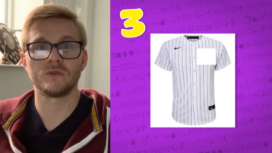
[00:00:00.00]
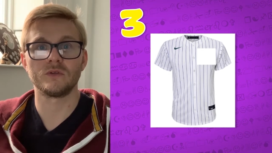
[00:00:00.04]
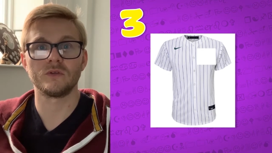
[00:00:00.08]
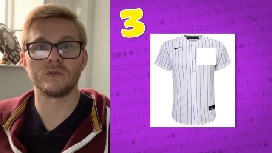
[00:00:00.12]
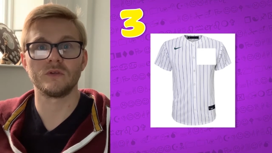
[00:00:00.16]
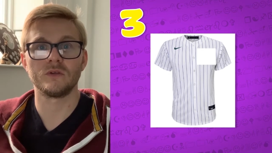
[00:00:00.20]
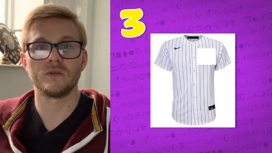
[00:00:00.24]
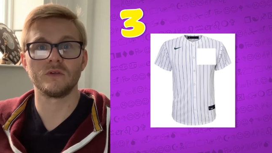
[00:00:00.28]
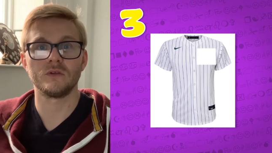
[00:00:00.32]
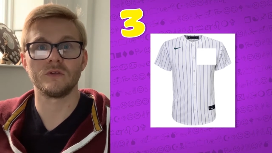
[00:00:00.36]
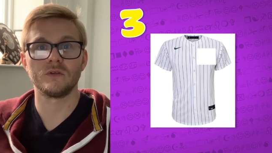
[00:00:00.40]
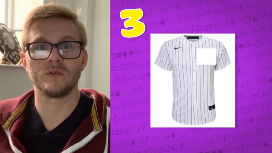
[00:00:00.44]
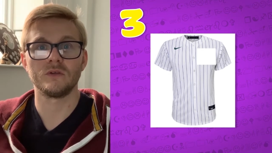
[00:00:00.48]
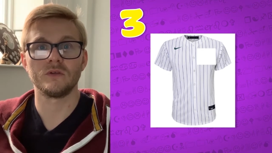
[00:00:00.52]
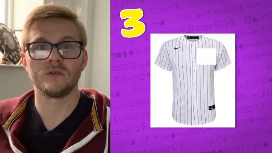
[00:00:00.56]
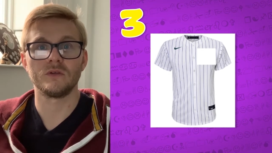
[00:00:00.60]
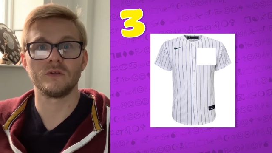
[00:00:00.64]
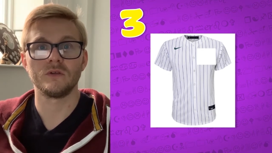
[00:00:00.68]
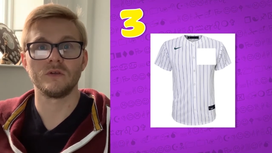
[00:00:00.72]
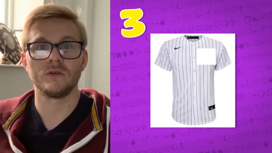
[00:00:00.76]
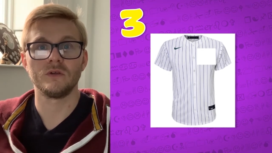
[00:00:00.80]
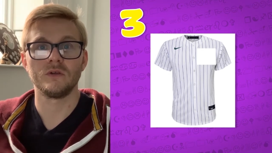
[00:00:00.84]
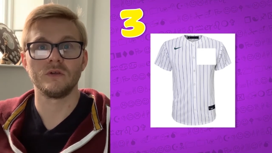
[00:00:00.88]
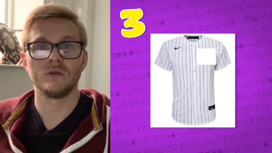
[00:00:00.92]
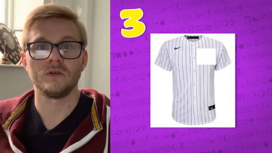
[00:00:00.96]

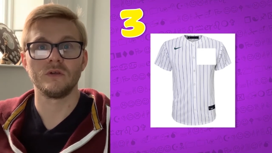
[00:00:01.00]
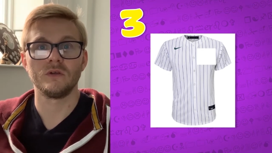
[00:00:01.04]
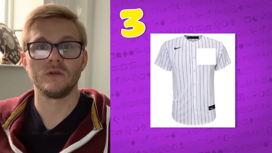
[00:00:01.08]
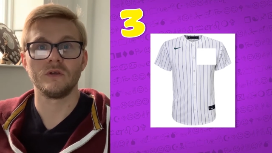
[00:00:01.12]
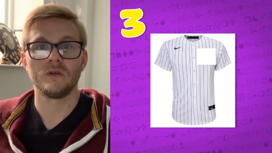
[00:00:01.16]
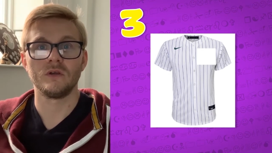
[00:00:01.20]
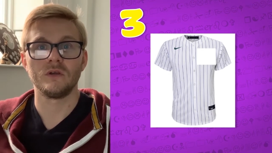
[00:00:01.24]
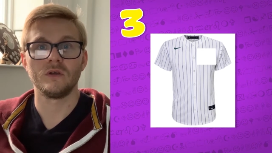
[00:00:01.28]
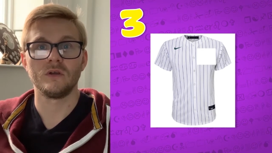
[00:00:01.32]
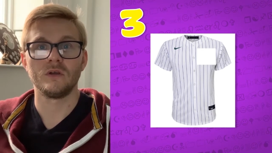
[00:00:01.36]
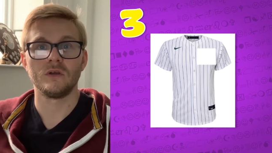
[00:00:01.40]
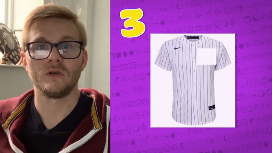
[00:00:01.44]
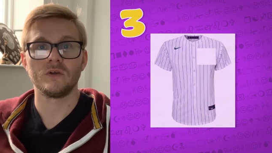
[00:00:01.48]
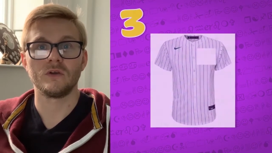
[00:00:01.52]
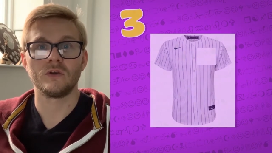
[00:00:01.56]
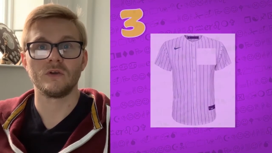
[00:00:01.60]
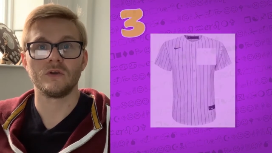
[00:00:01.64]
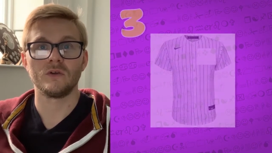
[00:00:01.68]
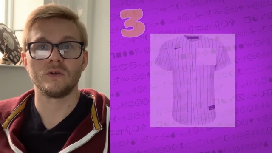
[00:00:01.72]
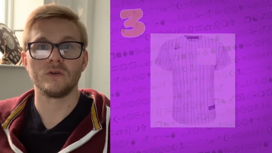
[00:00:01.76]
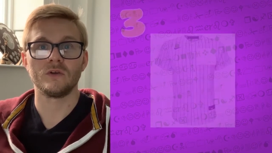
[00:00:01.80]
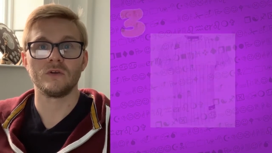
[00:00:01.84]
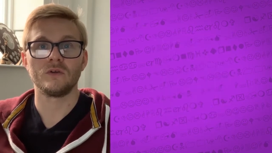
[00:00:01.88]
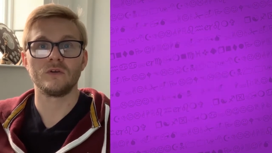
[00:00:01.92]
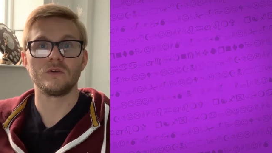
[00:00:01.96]

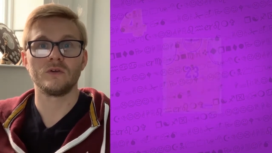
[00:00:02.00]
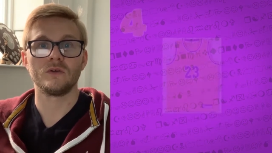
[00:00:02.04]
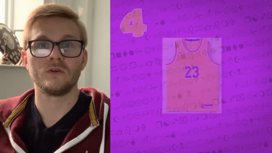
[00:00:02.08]
No one is speaking in this clip.